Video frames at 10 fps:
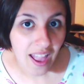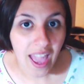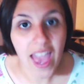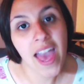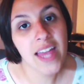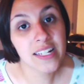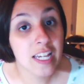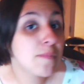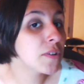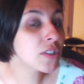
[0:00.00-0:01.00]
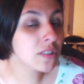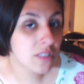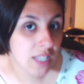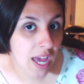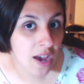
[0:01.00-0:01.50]
And keep on the
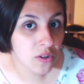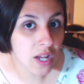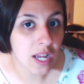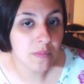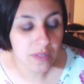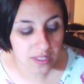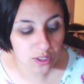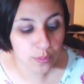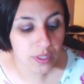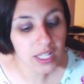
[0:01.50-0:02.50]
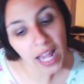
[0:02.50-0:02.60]
lookout. I'm still putting